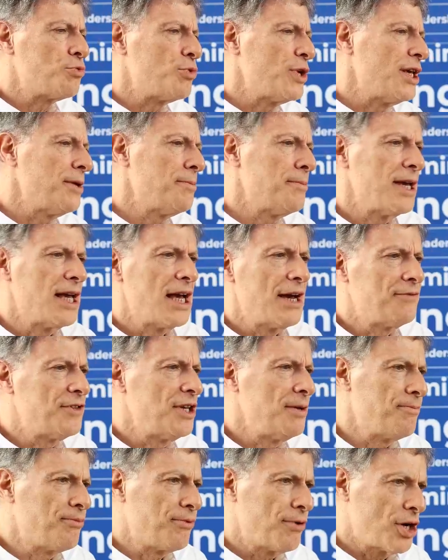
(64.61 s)
we may have
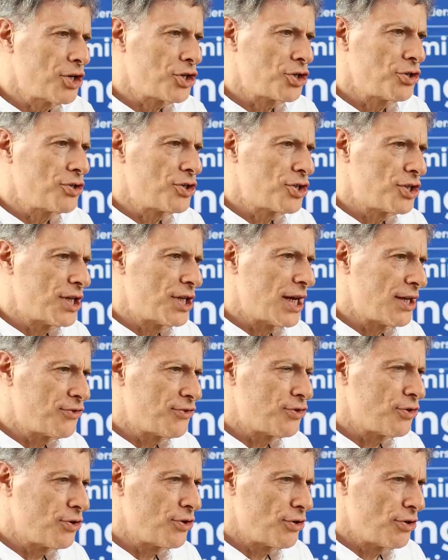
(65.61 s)
the impressions
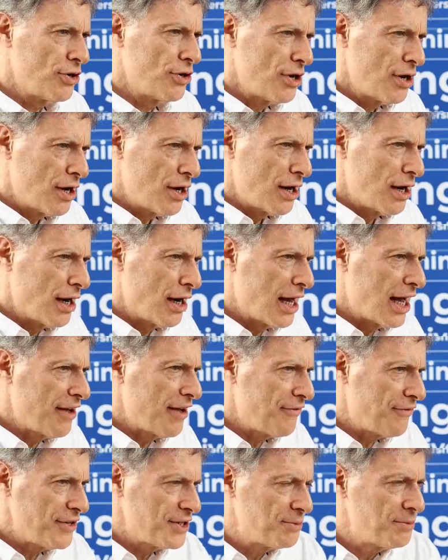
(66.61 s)
that
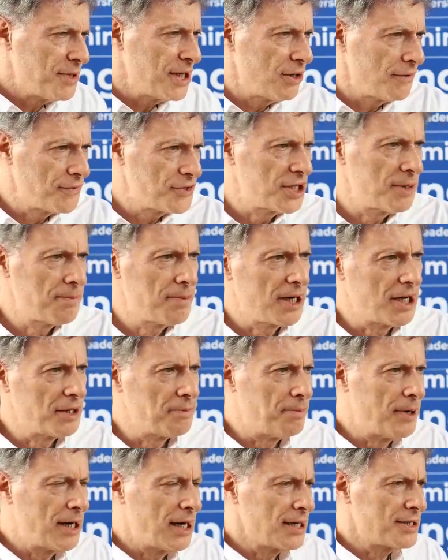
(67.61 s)
life is made of
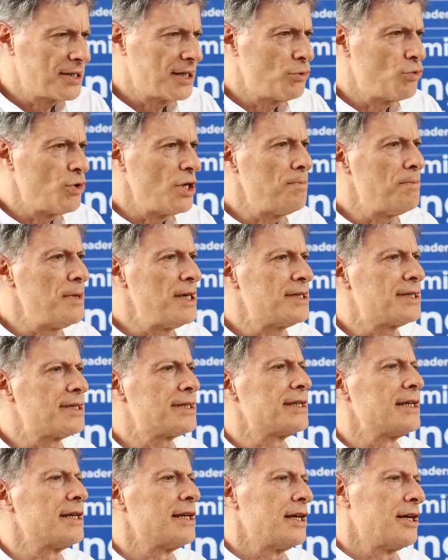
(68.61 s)
separate parts and we
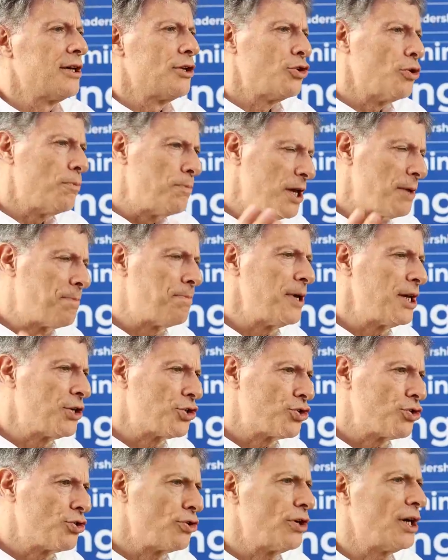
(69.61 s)
miss the big
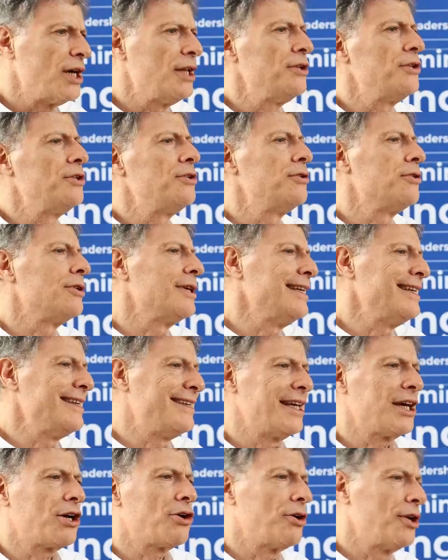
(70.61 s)
picture and the
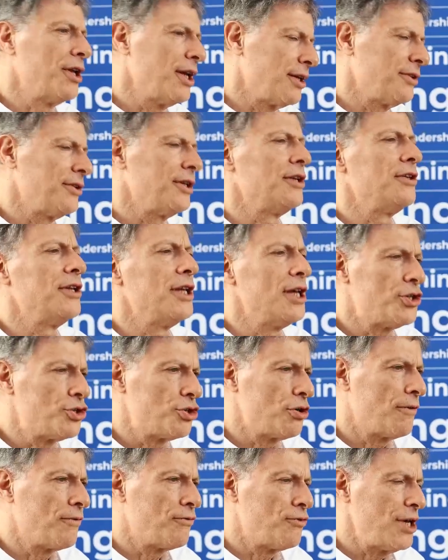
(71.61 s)
interconnected
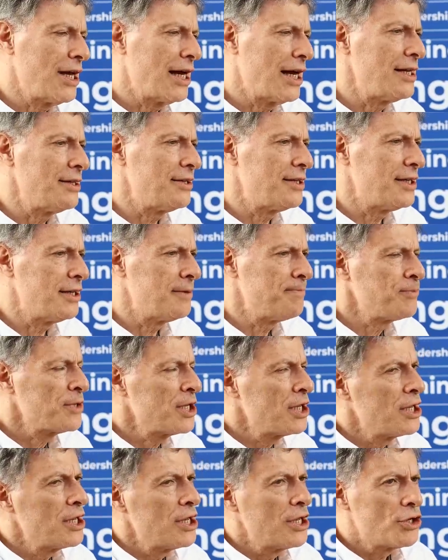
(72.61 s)
nature of reality.
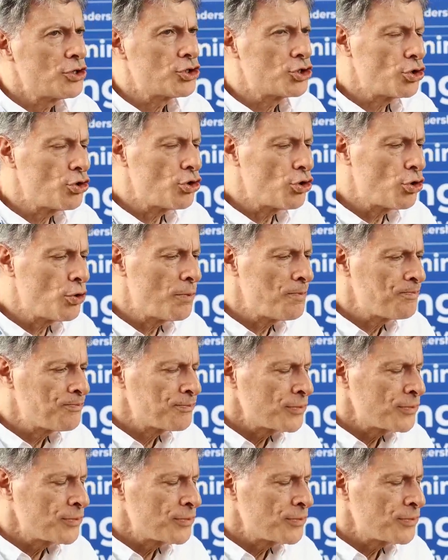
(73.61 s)
So